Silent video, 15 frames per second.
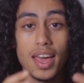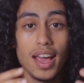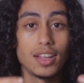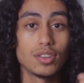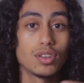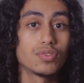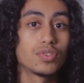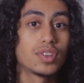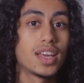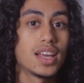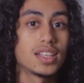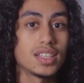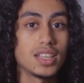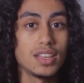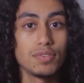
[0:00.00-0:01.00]
And don't
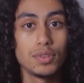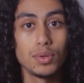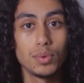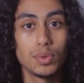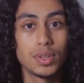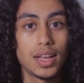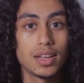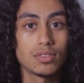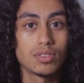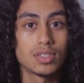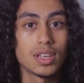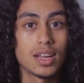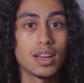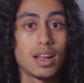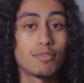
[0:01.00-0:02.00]
forget, if you would like to
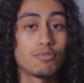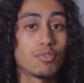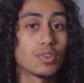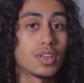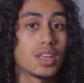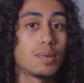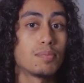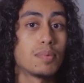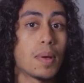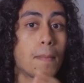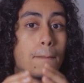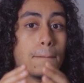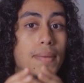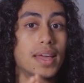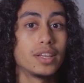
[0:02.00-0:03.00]
sign up for Keap,
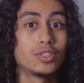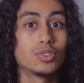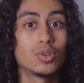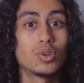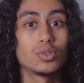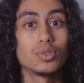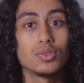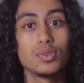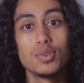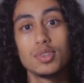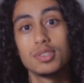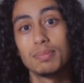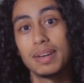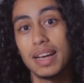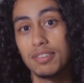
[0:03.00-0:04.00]
make sure to
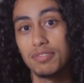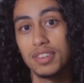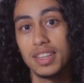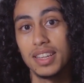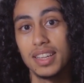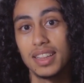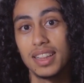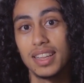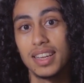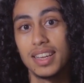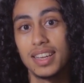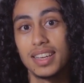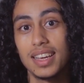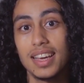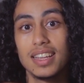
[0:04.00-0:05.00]
use my affiliate
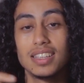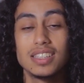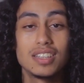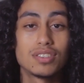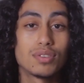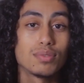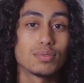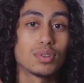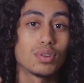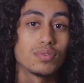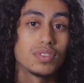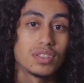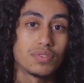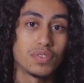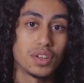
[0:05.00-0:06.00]
link in description
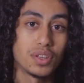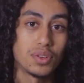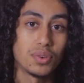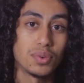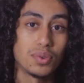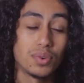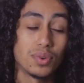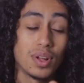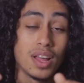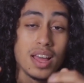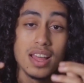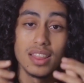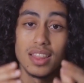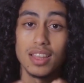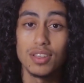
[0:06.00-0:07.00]
of this video.
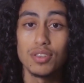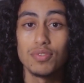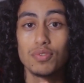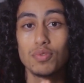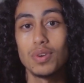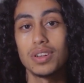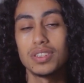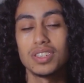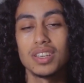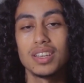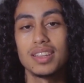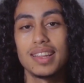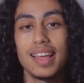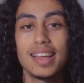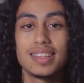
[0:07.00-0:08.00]
Thank you for
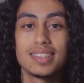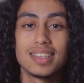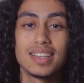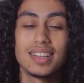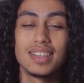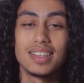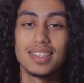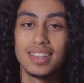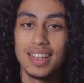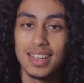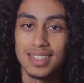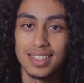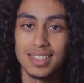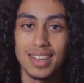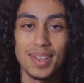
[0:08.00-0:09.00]
watching, until
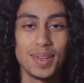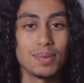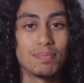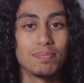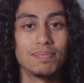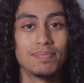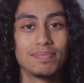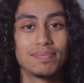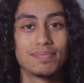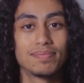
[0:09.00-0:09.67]
next time.